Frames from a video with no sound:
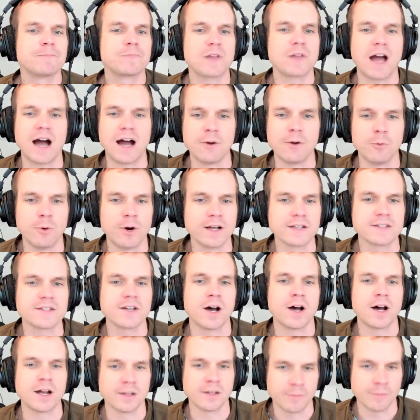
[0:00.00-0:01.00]
I want to
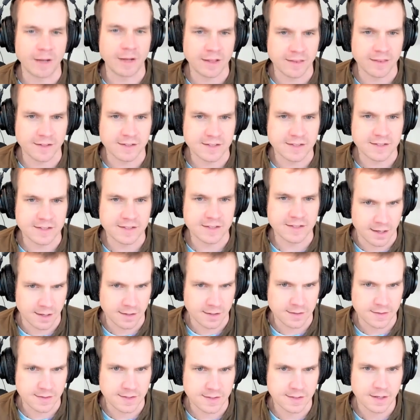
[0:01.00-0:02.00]
automate these
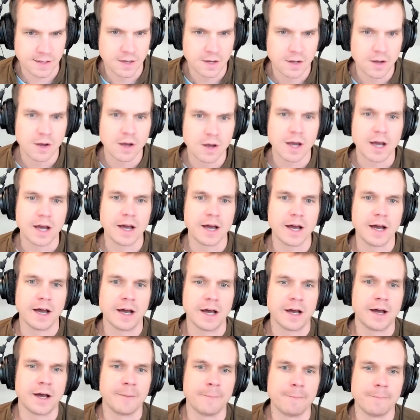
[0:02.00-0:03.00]
things.
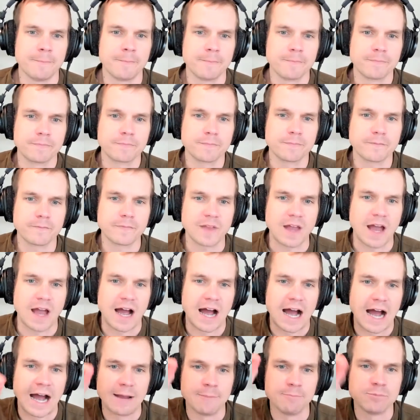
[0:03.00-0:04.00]
I'm
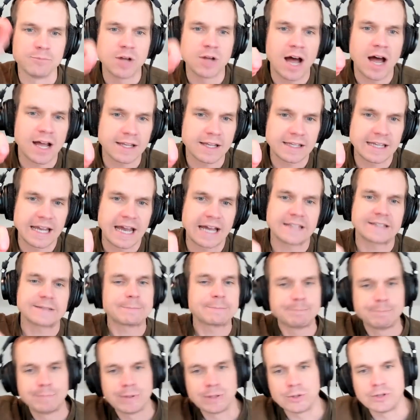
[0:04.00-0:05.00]
not yet
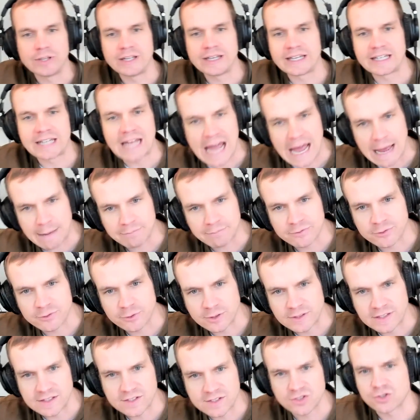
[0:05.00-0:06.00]
building an app for
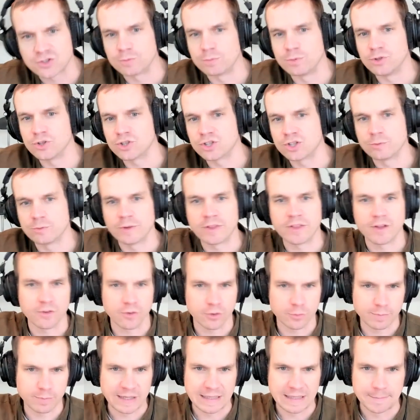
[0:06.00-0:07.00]
distribution with
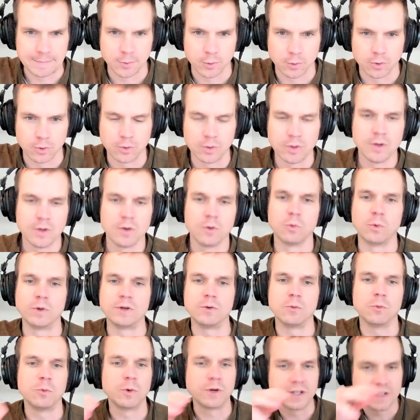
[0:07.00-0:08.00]
other people.
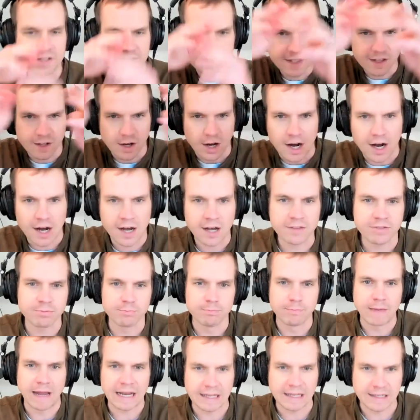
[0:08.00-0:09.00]
What is the auth
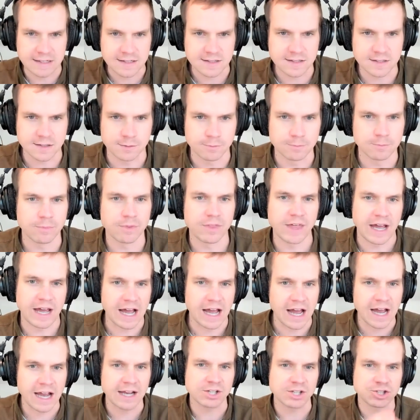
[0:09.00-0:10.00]
mechanism that
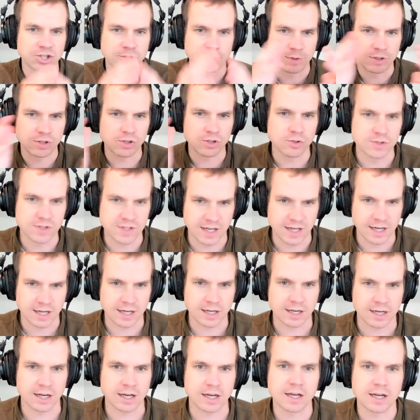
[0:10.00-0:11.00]
I should be
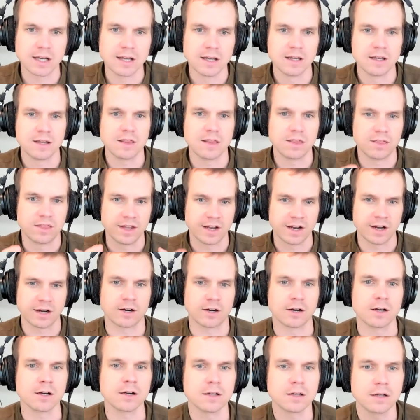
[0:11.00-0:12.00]
using there?